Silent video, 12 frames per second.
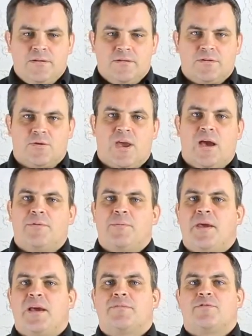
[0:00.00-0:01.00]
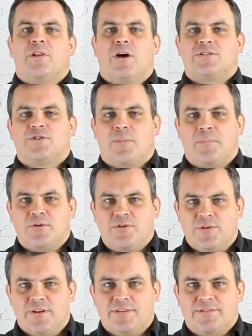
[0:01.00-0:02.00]
So can we make up for lost
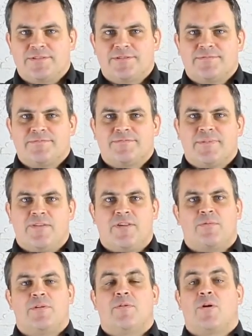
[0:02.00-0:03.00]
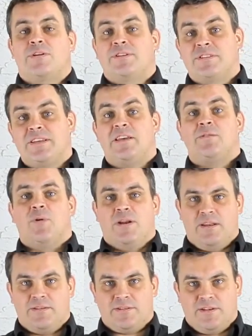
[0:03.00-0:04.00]
opportunities? I think we've already seen one
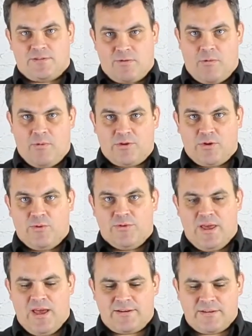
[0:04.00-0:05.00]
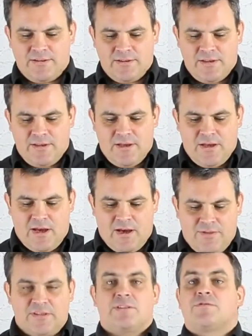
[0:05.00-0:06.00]
instance where we're told that.
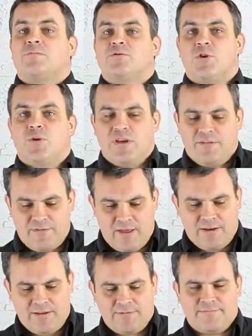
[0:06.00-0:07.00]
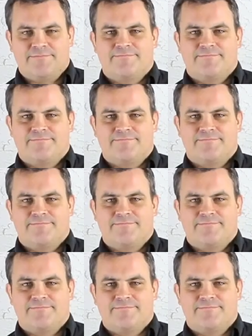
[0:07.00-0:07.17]
This is from Shoghi Effendi.